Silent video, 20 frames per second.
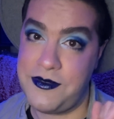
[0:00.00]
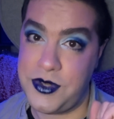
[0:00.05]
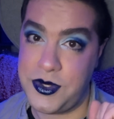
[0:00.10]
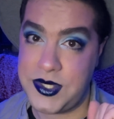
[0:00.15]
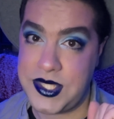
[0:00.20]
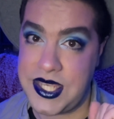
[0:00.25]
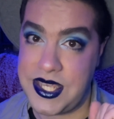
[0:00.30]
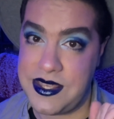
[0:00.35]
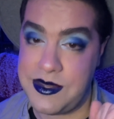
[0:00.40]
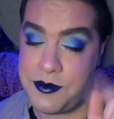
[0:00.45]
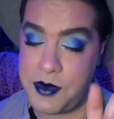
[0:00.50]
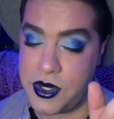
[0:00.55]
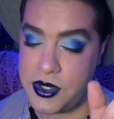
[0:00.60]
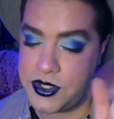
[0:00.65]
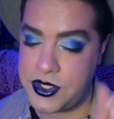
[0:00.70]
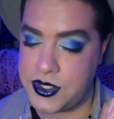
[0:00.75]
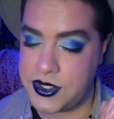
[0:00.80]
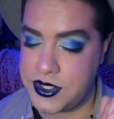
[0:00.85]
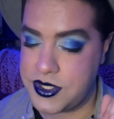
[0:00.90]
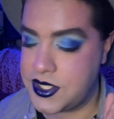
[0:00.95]
you see it in
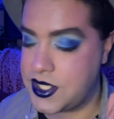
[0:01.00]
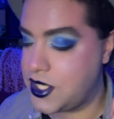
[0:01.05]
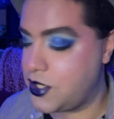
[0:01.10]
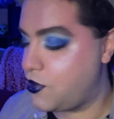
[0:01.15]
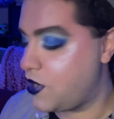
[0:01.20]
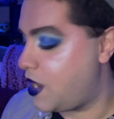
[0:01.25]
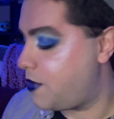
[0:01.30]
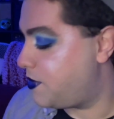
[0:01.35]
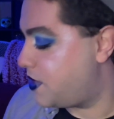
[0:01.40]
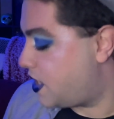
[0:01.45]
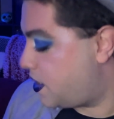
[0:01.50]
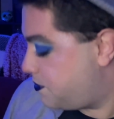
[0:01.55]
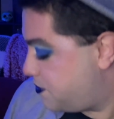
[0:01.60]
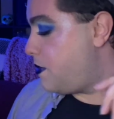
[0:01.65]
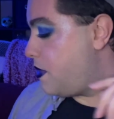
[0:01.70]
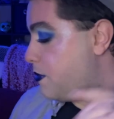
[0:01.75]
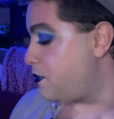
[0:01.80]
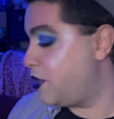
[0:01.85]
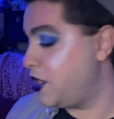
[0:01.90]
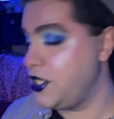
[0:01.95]
Marshall's, grab it up.
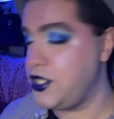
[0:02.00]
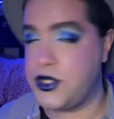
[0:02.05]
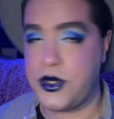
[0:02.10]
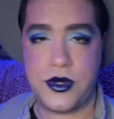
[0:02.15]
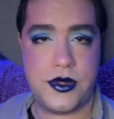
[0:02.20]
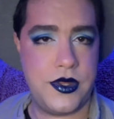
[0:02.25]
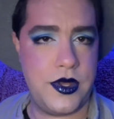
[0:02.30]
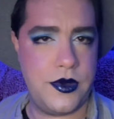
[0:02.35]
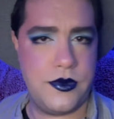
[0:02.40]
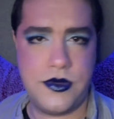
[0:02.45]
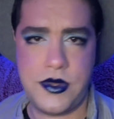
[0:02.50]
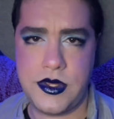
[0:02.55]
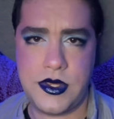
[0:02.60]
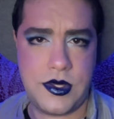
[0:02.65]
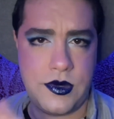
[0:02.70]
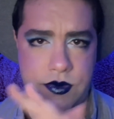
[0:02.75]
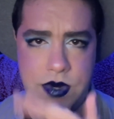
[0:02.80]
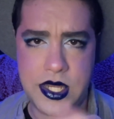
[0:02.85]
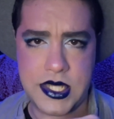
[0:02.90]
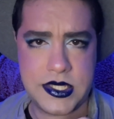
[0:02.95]
I'm pretty sure, though, that
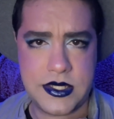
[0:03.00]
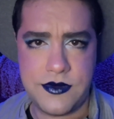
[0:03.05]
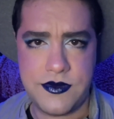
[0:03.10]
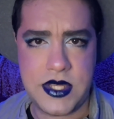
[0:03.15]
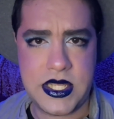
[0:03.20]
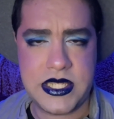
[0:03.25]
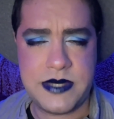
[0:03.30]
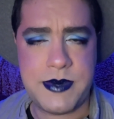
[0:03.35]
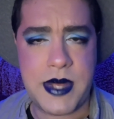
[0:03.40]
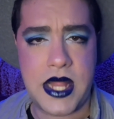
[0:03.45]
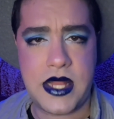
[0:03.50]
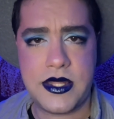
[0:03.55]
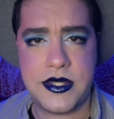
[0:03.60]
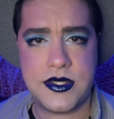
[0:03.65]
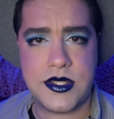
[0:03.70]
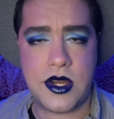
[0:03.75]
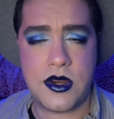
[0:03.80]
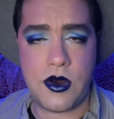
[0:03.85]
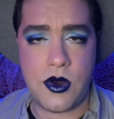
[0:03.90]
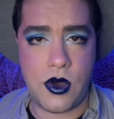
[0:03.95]
the rest of these
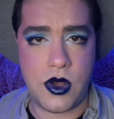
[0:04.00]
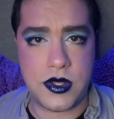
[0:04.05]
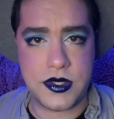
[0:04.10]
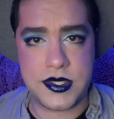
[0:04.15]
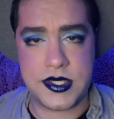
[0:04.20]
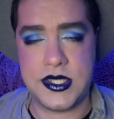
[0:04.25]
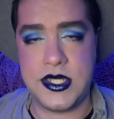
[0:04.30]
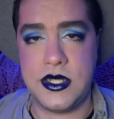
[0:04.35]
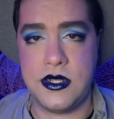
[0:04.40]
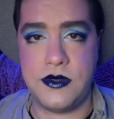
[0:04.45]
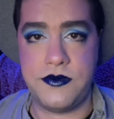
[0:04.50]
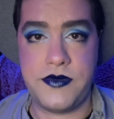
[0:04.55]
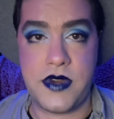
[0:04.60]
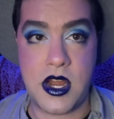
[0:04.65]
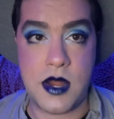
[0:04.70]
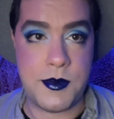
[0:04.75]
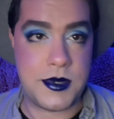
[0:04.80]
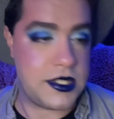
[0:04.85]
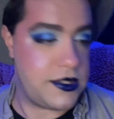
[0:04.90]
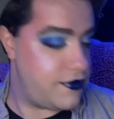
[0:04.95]
palettes are all still
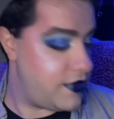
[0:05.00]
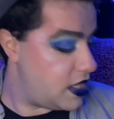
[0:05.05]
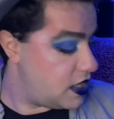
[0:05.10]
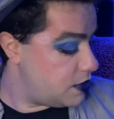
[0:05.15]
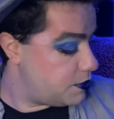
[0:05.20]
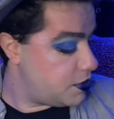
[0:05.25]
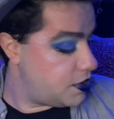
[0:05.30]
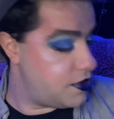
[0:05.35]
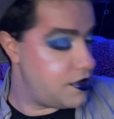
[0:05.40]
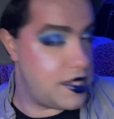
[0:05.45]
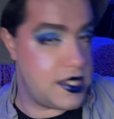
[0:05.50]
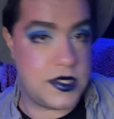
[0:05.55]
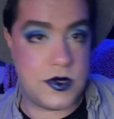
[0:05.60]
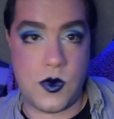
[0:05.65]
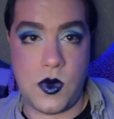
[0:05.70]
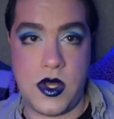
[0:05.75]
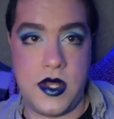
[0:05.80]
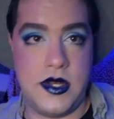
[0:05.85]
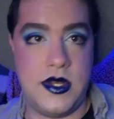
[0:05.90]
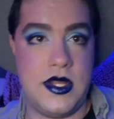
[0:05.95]
very much available. This
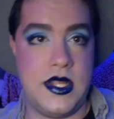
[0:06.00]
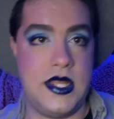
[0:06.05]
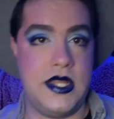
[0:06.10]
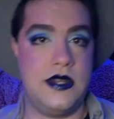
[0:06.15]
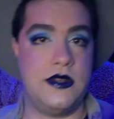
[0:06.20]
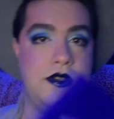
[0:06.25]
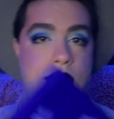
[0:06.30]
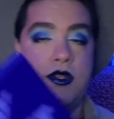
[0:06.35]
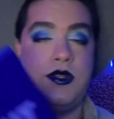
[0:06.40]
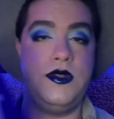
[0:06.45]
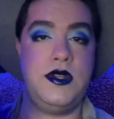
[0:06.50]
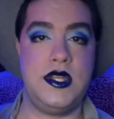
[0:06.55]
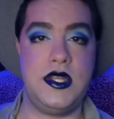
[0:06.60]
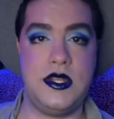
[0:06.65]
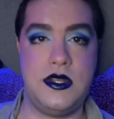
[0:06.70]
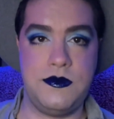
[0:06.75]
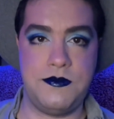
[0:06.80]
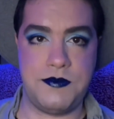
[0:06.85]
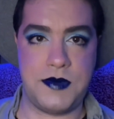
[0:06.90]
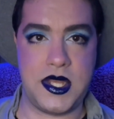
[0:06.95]
one
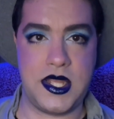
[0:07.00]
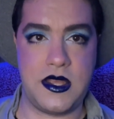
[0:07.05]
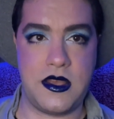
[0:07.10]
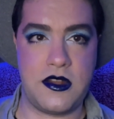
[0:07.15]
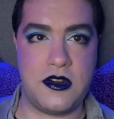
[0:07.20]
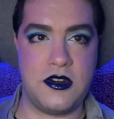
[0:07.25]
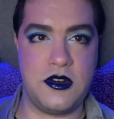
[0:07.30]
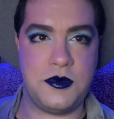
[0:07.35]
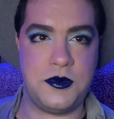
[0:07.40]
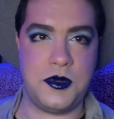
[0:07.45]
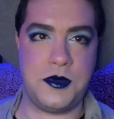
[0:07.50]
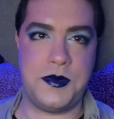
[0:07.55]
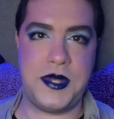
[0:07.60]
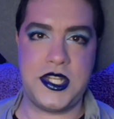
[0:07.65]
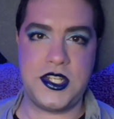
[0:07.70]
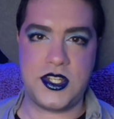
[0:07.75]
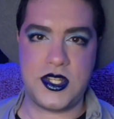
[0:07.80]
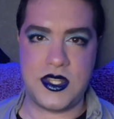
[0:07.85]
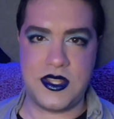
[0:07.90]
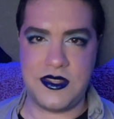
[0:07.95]
included, my honorable
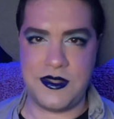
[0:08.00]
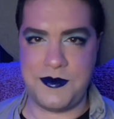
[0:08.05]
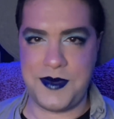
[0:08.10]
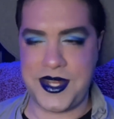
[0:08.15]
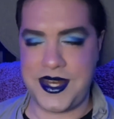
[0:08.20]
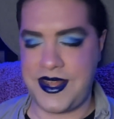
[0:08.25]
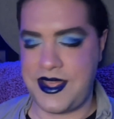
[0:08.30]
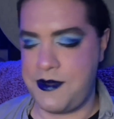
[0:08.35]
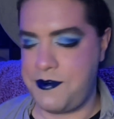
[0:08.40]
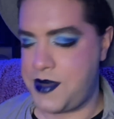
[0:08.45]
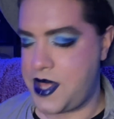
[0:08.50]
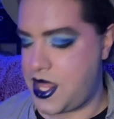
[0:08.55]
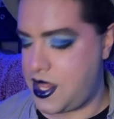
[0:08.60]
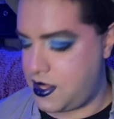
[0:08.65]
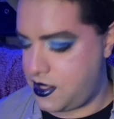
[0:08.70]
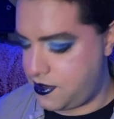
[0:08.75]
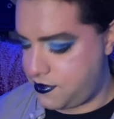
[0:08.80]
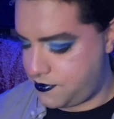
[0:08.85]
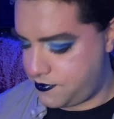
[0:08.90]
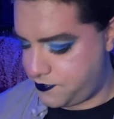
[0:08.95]
mention, the Midnight
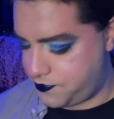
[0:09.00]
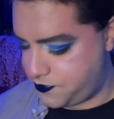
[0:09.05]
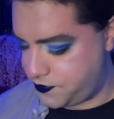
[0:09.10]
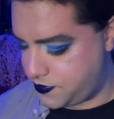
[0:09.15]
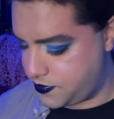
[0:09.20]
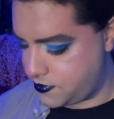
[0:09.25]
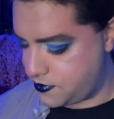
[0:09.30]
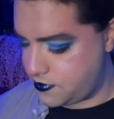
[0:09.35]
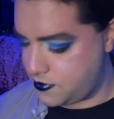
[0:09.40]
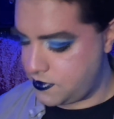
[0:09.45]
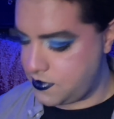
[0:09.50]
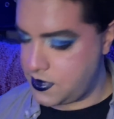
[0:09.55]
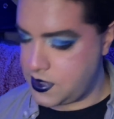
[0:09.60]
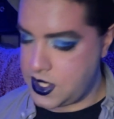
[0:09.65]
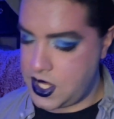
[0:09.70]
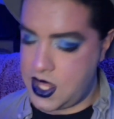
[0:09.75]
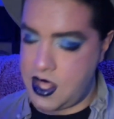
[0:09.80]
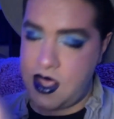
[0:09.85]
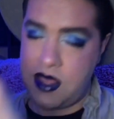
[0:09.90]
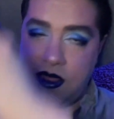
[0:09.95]
palette.
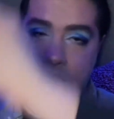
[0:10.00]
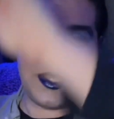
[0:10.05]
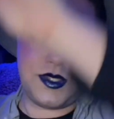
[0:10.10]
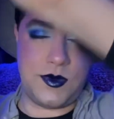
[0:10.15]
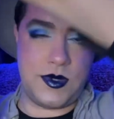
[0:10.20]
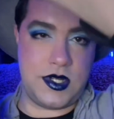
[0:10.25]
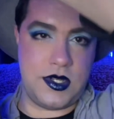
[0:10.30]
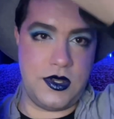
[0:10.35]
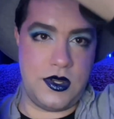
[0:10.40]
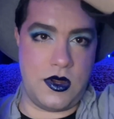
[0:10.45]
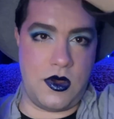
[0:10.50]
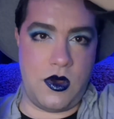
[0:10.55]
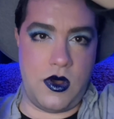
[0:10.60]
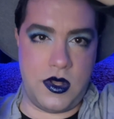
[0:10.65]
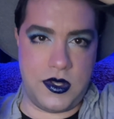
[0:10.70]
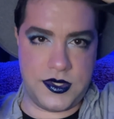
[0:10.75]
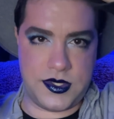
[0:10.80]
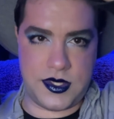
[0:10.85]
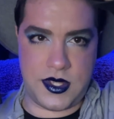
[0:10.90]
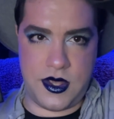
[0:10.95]
This one could
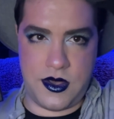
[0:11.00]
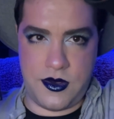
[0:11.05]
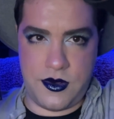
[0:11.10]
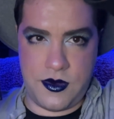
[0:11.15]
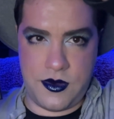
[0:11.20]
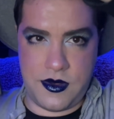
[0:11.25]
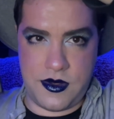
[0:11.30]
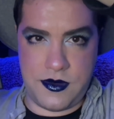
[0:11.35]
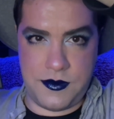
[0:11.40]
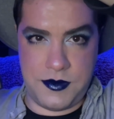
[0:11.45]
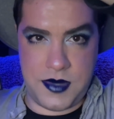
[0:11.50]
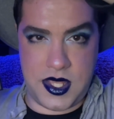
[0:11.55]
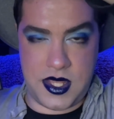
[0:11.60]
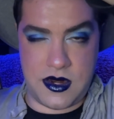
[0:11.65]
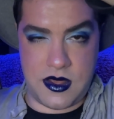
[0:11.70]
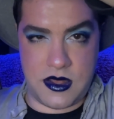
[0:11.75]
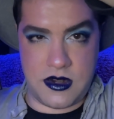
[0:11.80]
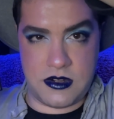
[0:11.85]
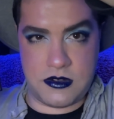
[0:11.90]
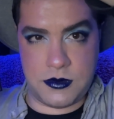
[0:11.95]
also be an
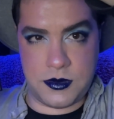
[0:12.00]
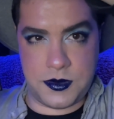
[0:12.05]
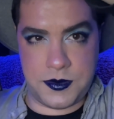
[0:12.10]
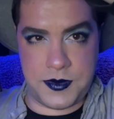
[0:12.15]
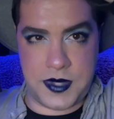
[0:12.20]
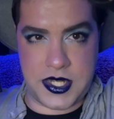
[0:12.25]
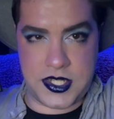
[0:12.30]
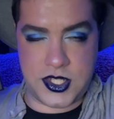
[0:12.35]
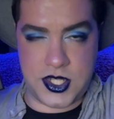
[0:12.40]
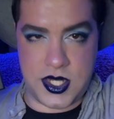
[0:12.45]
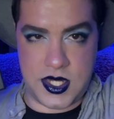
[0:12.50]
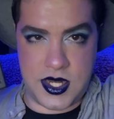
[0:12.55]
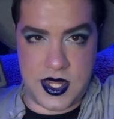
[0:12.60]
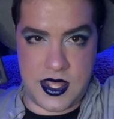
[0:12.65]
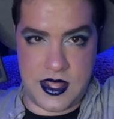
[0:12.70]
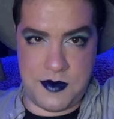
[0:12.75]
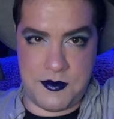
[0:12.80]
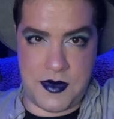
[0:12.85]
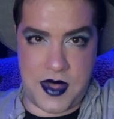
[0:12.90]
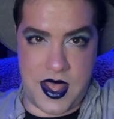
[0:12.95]
honorable mention
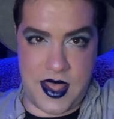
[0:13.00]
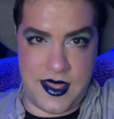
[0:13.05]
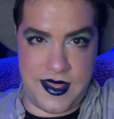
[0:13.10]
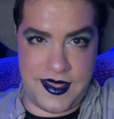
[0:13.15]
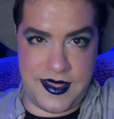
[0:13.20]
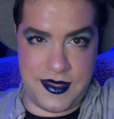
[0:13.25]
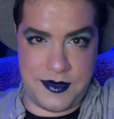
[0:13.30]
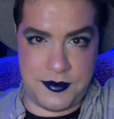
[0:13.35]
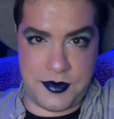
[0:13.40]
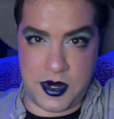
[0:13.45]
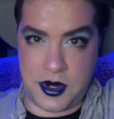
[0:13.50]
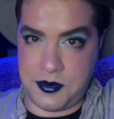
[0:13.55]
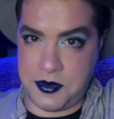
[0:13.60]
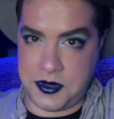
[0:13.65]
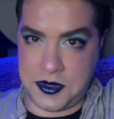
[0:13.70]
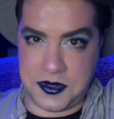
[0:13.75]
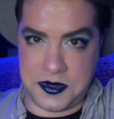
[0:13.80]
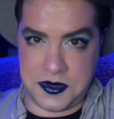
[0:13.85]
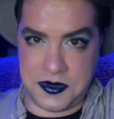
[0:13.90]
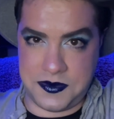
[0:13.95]
in my
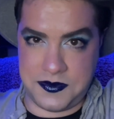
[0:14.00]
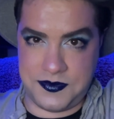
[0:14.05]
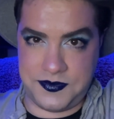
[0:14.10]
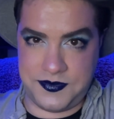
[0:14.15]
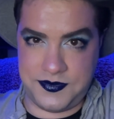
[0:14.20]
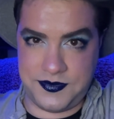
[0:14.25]
purple